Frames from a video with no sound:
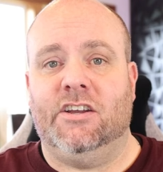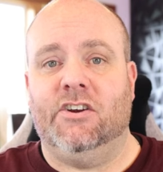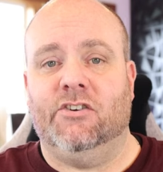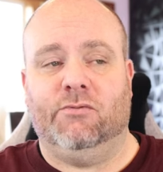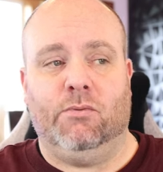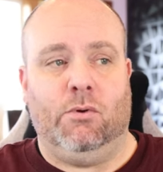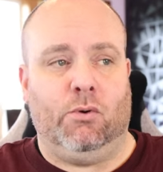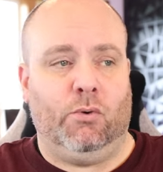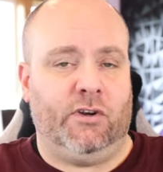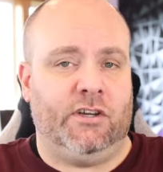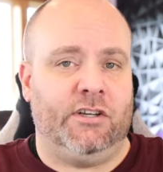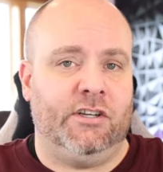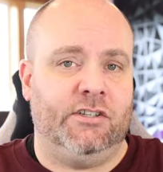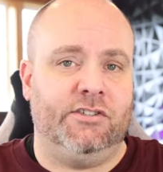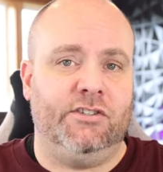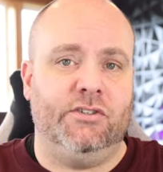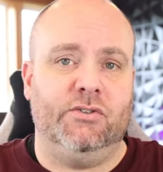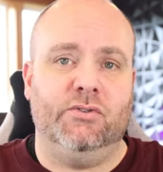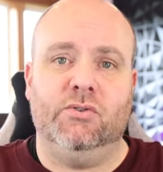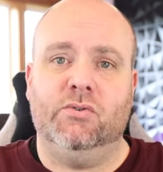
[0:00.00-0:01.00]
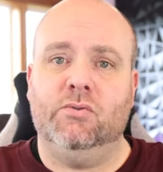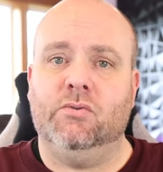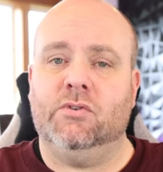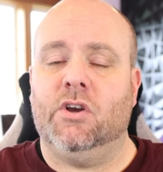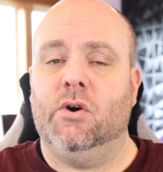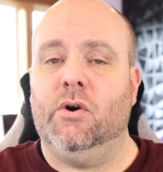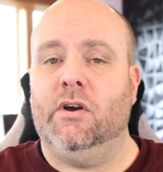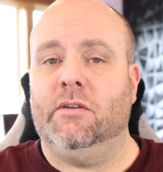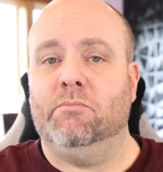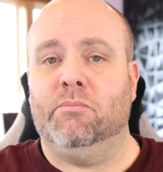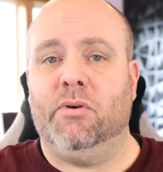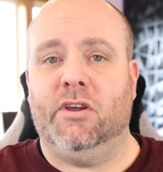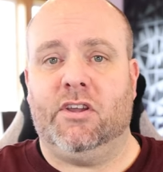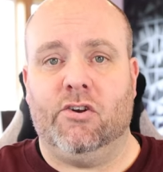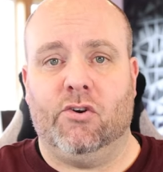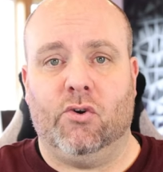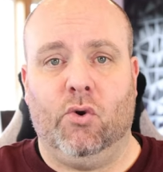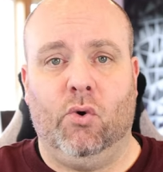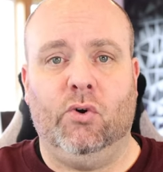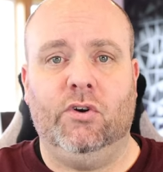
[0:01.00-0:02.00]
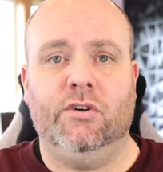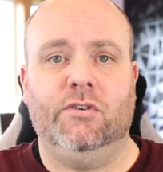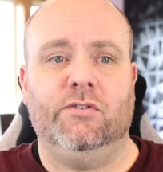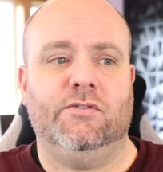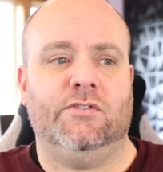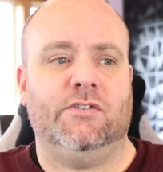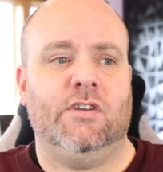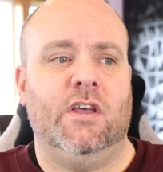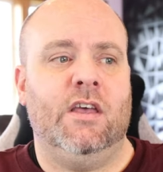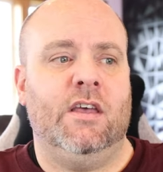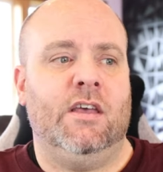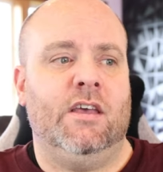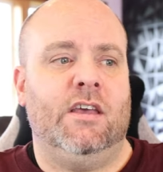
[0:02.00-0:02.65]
Here's what we're going to do. Go ahead and pick your oils.